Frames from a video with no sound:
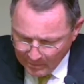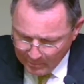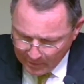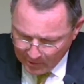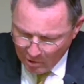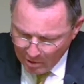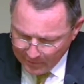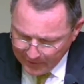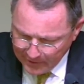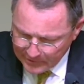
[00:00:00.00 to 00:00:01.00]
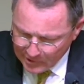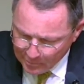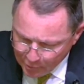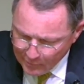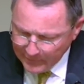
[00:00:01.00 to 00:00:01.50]
But in all things,
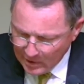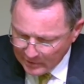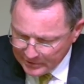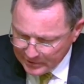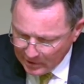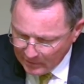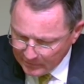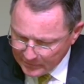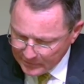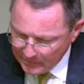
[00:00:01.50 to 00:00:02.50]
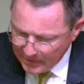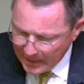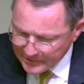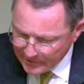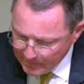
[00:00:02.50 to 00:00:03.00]
approving ourselves
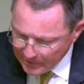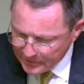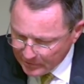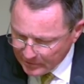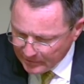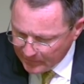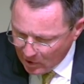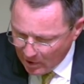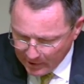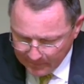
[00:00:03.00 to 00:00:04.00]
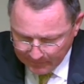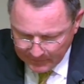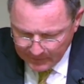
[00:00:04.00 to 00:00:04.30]
as the ministers of God,